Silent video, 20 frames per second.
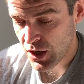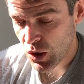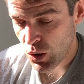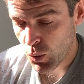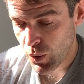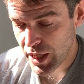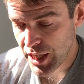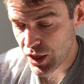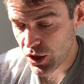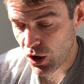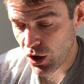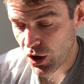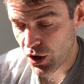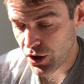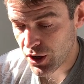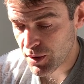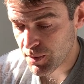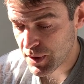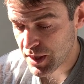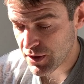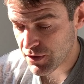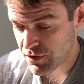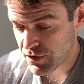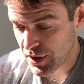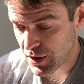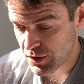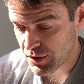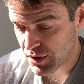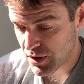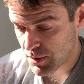When he got home, he
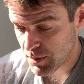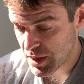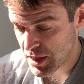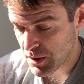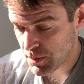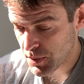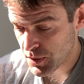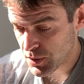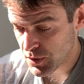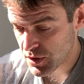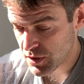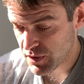felt them in the boot